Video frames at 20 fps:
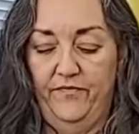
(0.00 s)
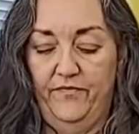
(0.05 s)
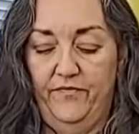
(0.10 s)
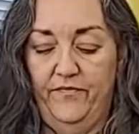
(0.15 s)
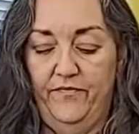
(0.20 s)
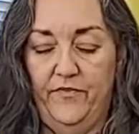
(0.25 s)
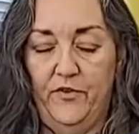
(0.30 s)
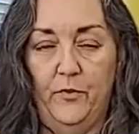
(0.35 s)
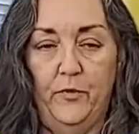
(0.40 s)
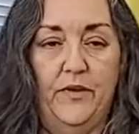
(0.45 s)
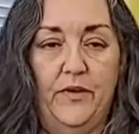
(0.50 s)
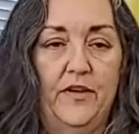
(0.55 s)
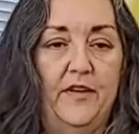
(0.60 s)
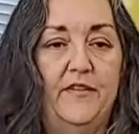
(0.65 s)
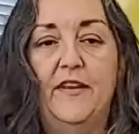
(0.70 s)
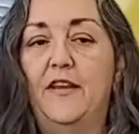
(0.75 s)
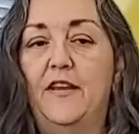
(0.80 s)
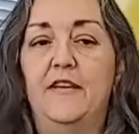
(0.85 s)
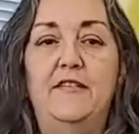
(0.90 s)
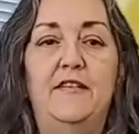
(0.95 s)
So we're going to take
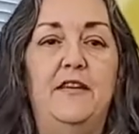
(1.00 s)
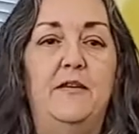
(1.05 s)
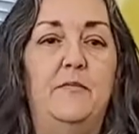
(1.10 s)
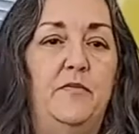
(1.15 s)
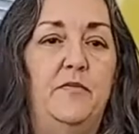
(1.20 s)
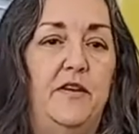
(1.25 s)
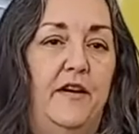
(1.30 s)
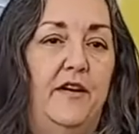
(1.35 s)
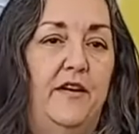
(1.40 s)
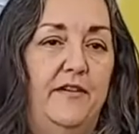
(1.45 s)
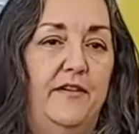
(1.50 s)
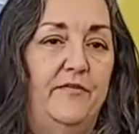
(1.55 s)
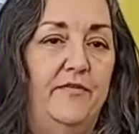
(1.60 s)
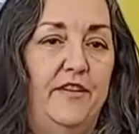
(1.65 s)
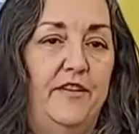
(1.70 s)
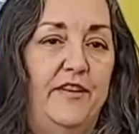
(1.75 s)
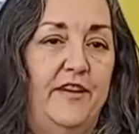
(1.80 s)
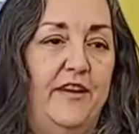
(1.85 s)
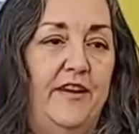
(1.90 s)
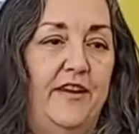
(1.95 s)
a deep dive
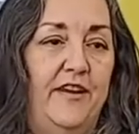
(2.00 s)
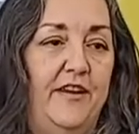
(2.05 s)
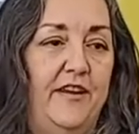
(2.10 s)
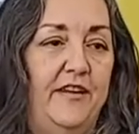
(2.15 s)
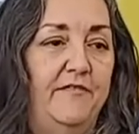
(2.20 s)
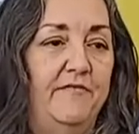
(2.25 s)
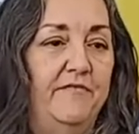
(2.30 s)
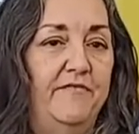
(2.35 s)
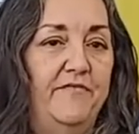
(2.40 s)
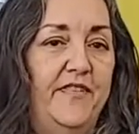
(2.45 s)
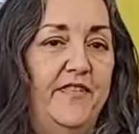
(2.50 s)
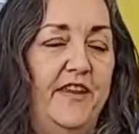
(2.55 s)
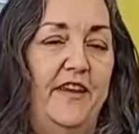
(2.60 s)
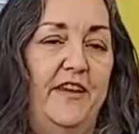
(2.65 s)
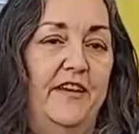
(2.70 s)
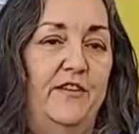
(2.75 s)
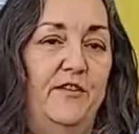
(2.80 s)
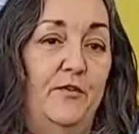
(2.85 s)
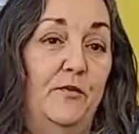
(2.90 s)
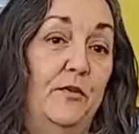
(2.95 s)
today,
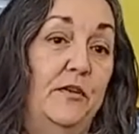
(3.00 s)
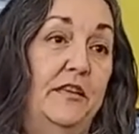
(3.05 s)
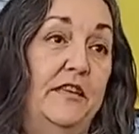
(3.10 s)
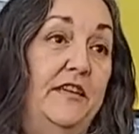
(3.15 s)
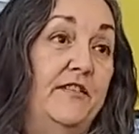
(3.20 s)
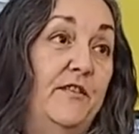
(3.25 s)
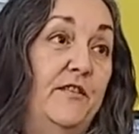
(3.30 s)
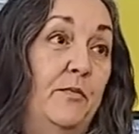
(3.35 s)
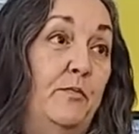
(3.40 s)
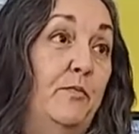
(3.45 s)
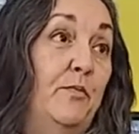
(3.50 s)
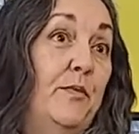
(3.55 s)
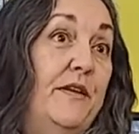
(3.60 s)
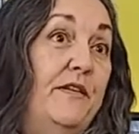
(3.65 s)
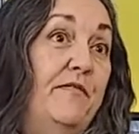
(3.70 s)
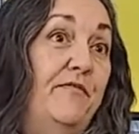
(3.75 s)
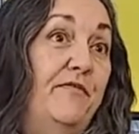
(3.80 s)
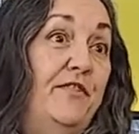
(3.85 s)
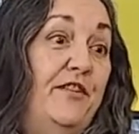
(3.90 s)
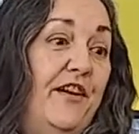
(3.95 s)
or at least a
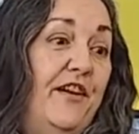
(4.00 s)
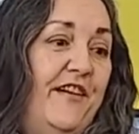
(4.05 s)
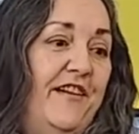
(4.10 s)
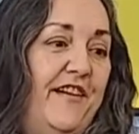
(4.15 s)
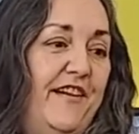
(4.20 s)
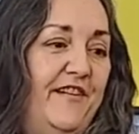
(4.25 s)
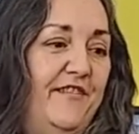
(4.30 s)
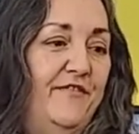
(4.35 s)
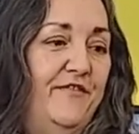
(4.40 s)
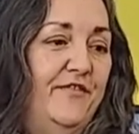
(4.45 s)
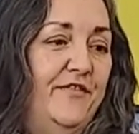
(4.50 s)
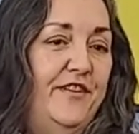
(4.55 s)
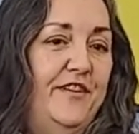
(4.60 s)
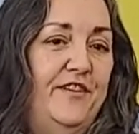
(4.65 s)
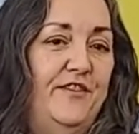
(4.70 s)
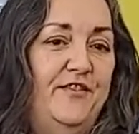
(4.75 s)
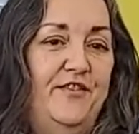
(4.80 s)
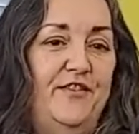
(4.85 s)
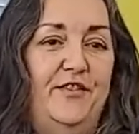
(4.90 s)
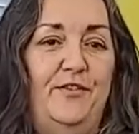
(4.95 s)
brief dive
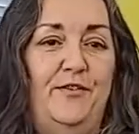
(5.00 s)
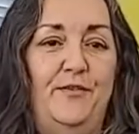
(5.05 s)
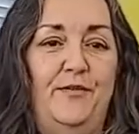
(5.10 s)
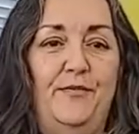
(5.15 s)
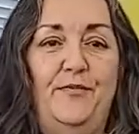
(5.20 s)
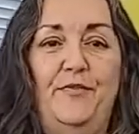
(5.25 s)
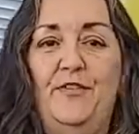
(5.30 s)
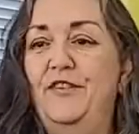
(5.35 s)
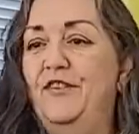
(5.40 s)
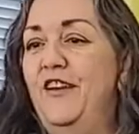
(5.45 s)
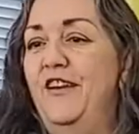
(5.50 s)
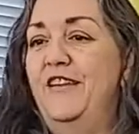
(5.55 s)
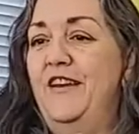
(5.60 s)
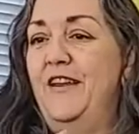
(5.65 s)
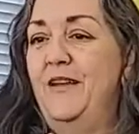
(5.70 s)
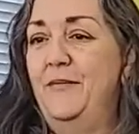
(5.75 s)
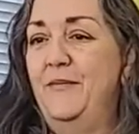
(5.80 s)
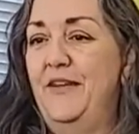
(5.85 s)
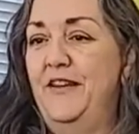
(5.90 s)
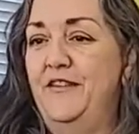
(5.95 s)
into the
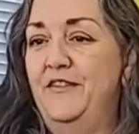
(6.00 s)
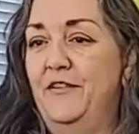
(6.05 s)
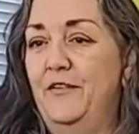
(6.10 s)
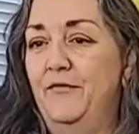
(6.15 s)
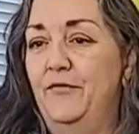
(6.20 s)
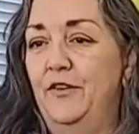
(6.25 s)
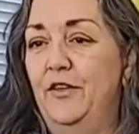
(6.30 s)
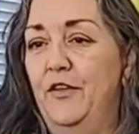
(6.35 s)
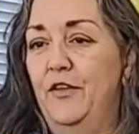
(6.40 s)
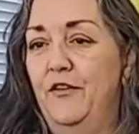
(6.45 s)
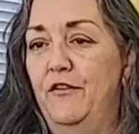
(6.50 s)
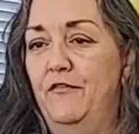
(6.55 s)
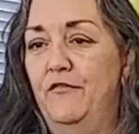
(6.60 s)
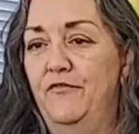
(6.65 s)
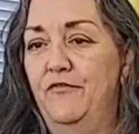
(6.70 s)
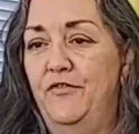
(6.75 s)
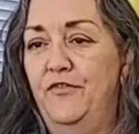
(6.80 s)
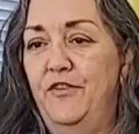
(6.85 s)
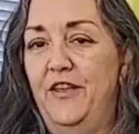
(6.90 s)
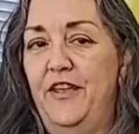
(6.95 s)
dynamics of love
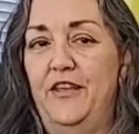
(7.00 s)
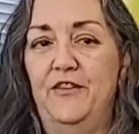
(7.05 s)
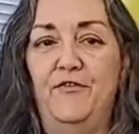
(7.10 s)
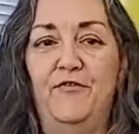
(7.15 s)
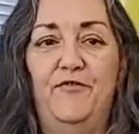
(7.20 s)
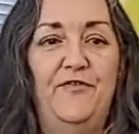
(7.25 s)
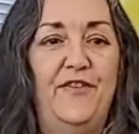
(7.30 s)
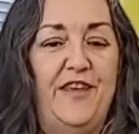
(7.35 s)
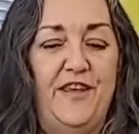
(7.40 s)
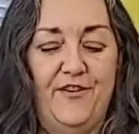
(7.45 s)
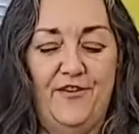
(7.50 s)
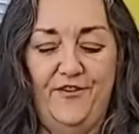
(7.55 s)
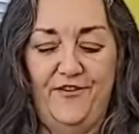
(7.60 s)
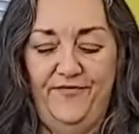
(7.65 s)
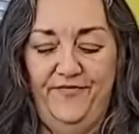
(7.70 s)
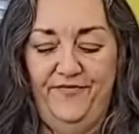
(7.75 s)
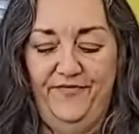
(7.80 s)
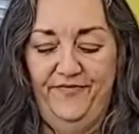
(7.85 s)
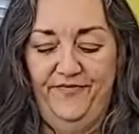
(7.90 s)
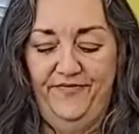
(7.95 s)
and fear.
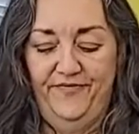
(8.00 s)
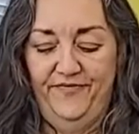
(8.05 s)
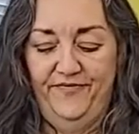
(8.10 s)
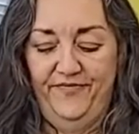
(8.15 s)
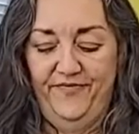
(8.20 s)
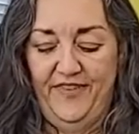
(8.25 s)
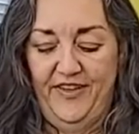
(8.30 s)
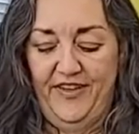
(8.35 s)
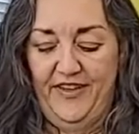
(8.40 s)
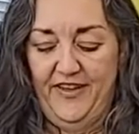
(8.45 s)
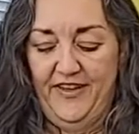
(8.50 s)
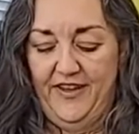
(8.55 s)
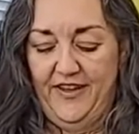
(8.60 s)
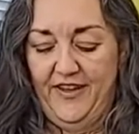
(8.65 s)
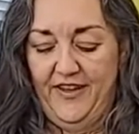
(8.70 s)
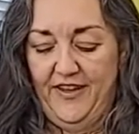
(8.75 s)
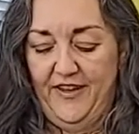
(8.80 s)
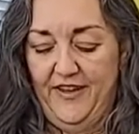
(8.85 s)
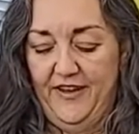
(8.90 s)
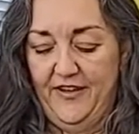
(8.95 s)

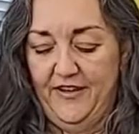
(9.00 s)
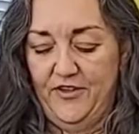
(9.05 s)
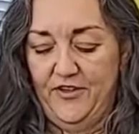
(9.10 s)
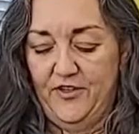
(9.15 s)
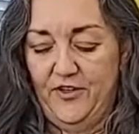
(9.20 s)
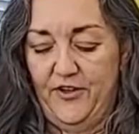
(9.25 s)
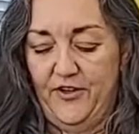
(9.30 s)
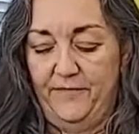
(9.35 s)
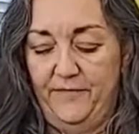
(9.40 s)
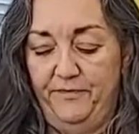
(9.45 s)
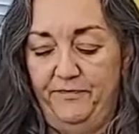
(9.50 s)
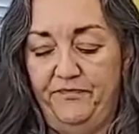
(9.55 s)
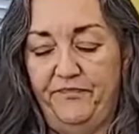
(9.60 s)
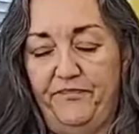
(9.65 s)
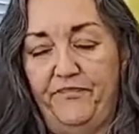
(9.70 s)
And I